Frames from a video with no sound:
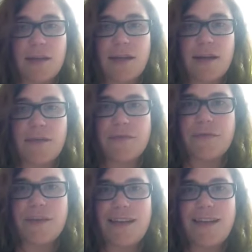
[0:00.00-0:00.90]
And
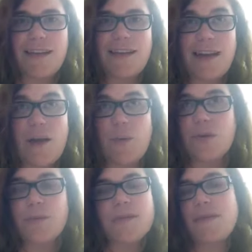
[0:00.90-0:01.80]
I've now
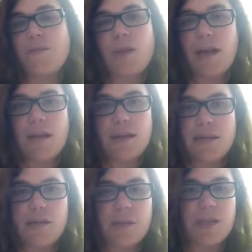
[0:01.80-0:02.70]
worked with several
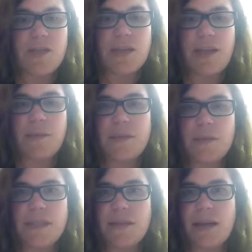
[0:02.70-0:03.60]
athletes who initially came to
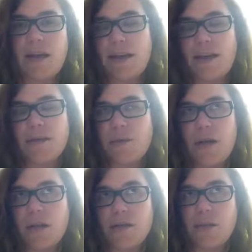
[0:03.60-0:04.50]
me saying, I can't do
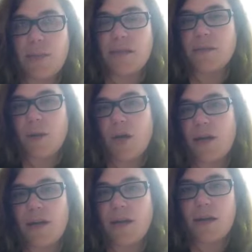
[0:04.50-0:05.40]
college, I'm not smart,
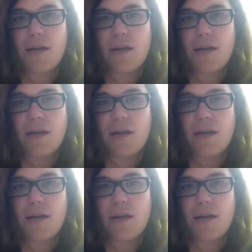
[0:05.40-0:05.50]
I,